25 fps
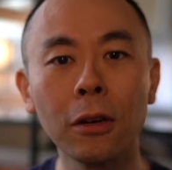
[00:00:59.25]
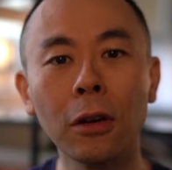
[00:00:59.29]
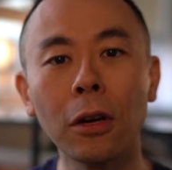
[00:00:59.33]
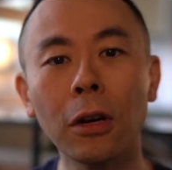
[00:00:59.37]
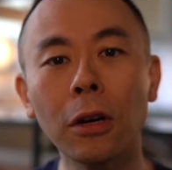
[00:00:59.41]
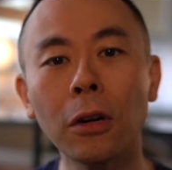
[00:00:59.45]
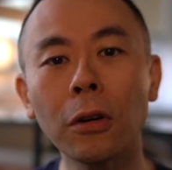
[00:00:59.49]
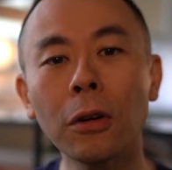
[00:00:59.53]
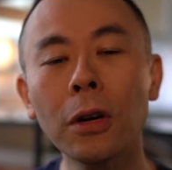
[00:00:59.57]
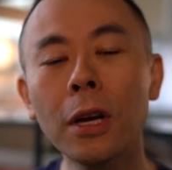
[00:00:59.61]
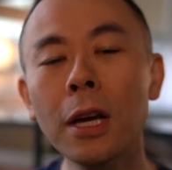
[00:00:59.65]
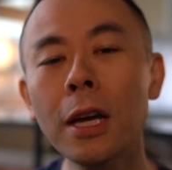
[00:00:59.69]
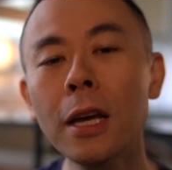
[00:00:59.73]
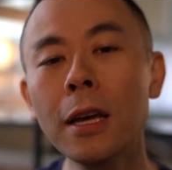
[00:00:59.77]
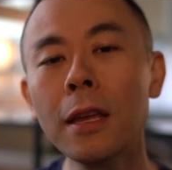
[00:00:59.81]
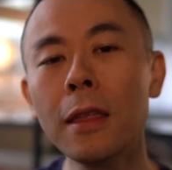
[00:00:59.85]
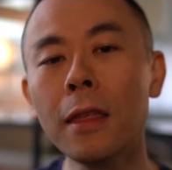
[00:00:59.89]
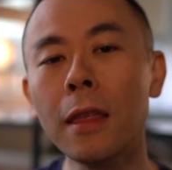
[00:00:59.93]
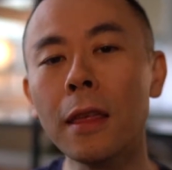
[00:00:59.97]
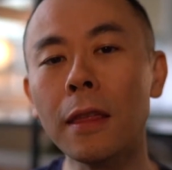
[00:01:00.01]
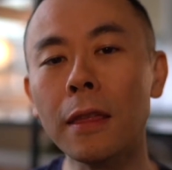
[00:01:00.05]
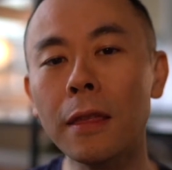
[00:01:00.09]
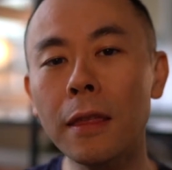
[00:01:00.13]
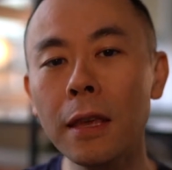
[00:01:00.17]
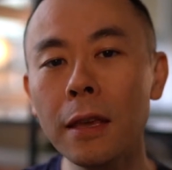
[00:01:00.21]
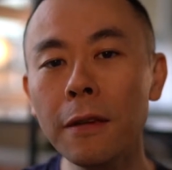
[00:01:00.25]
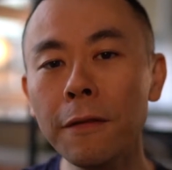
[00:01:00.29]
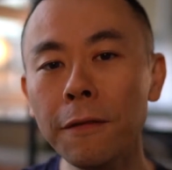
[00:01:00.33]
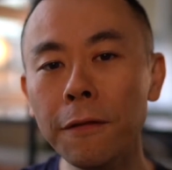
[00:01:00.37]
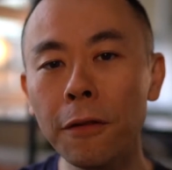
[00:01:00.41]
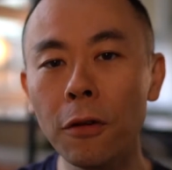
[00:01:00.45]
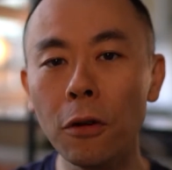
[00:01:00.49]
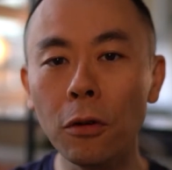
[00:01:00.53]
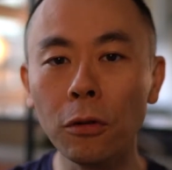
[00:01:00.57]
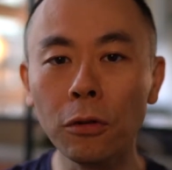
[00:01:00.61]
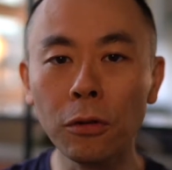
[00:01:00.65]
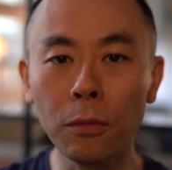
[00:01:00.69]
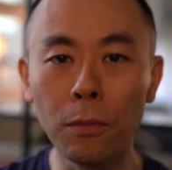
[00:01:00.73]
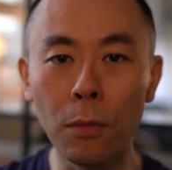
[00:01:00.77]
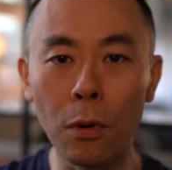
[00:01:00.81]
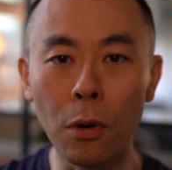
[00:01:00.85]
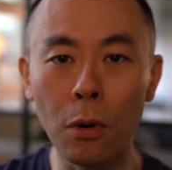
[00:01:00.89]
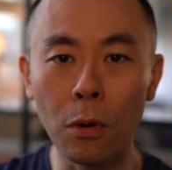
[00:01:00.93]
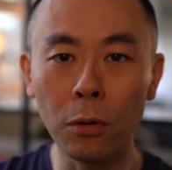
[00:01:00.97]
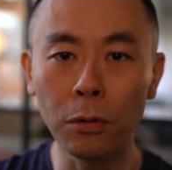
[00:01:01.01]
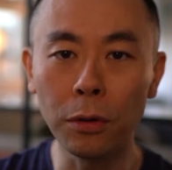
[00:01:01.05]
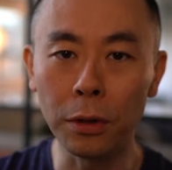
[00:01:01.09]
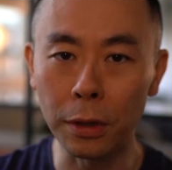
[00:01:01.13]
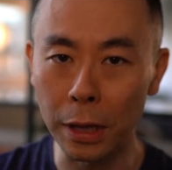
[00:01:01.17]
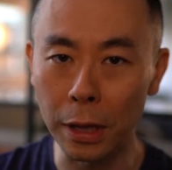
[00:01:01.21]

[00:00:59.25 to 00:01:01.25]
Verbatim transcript: call the default mode